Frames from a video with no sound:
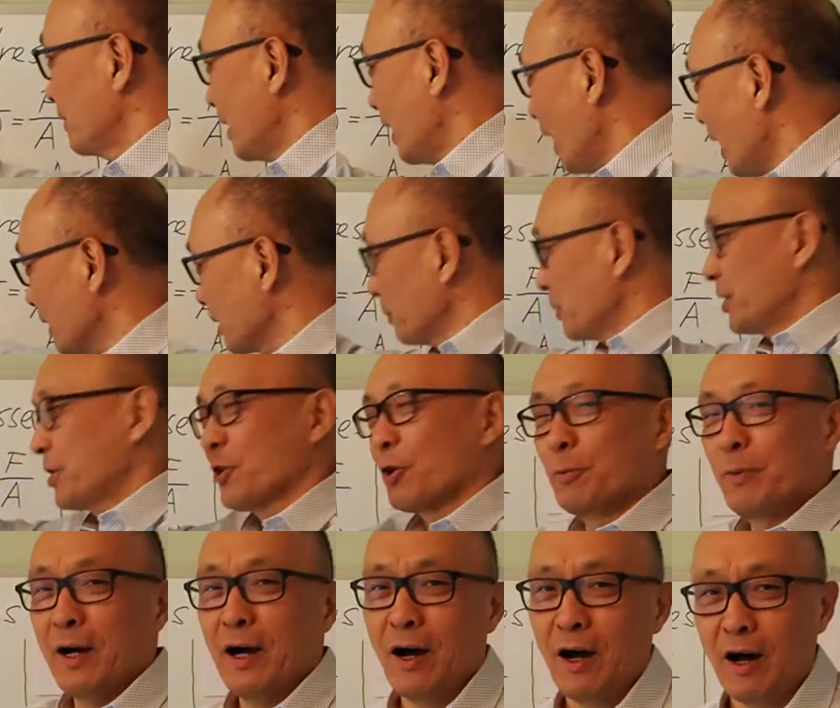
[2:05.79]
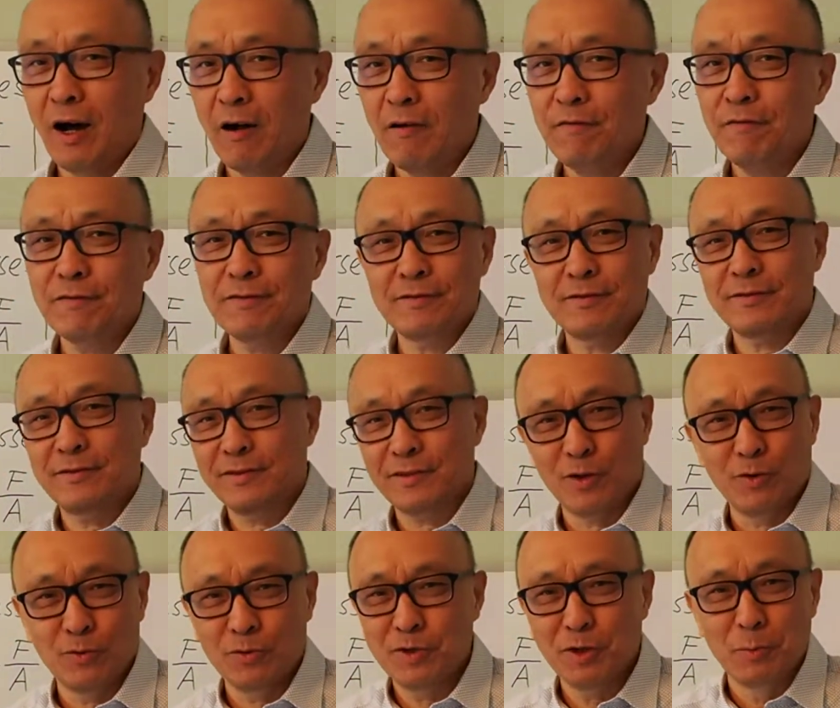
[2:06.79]
cut the material by half,
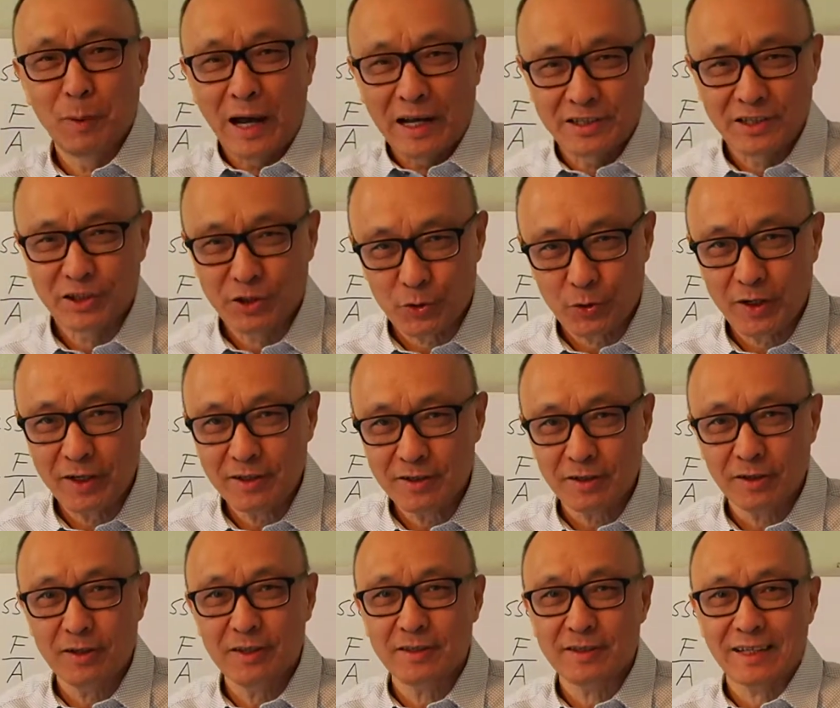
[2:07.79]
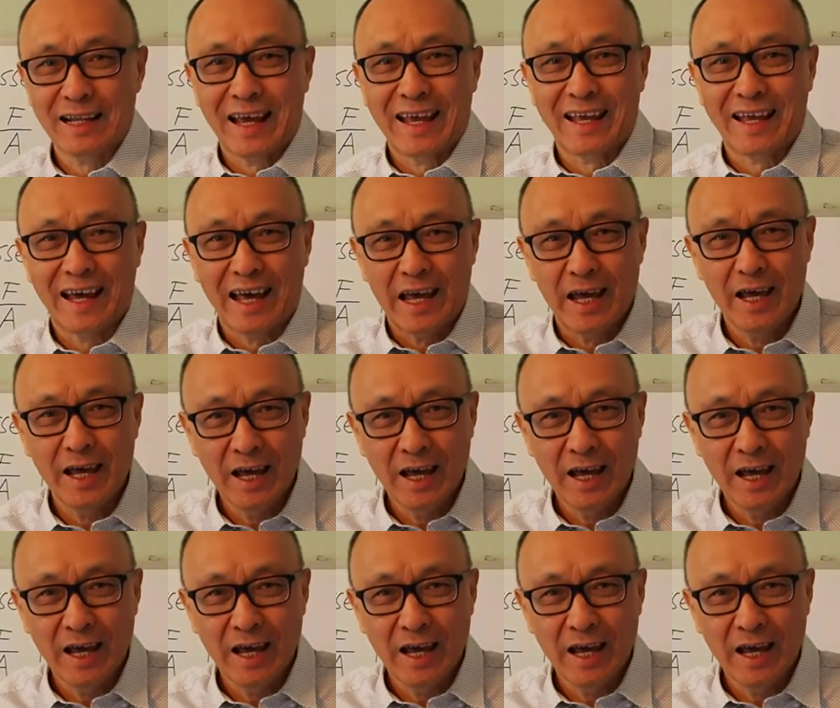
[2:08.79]
so imaginary, so it's like